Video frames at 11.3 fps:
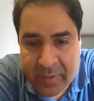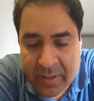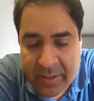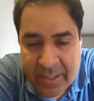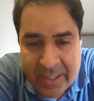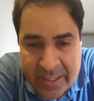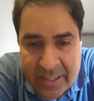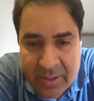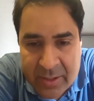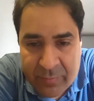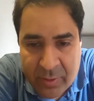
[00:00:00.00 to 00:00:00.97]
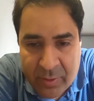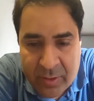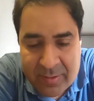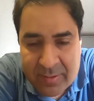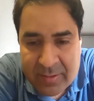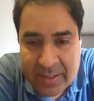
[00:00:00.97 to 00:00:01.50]
gradient of
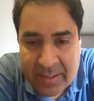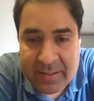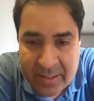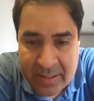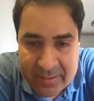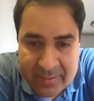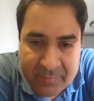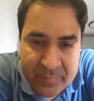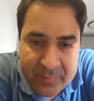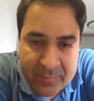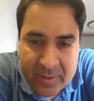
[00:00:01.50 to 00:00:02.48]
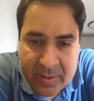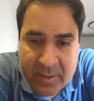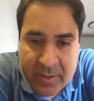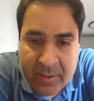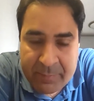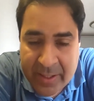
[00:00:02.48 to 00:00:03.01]
sorts. There are some
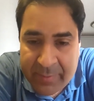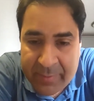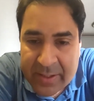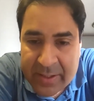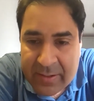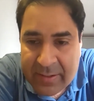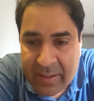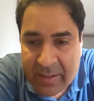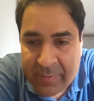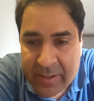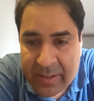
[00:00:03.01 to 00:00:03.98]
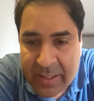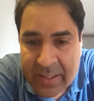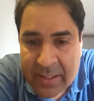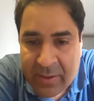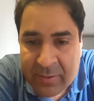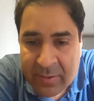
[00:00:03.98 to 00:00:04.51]
parameters that have been laid
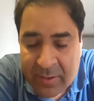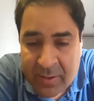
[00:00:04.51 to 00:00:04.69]
down.